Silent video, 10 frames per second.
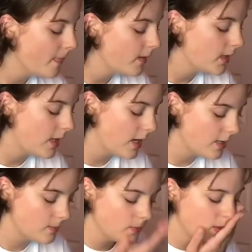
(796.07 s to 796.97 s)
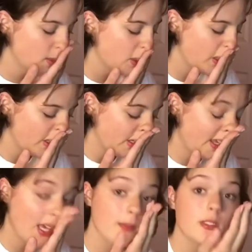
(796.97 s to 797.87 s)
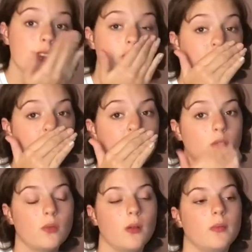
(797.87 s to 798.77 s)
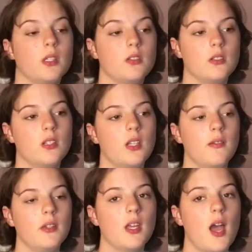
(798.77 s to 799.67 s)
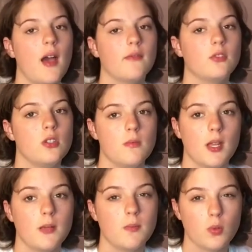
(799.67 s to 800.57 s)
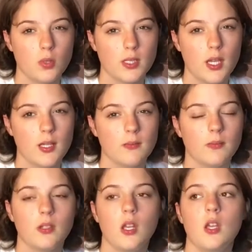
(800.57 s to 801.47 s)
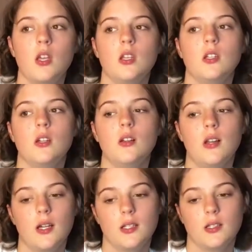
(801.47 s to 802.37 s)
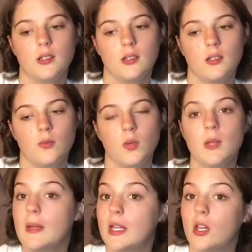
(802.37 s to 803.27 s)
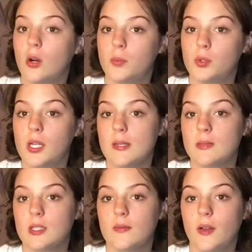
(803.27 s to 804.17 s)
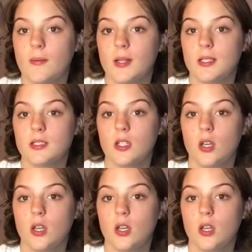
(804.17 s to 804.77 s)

Games. Games is a really good one because you can never have too many board games. You know, like, we play a lot of board games as a family, so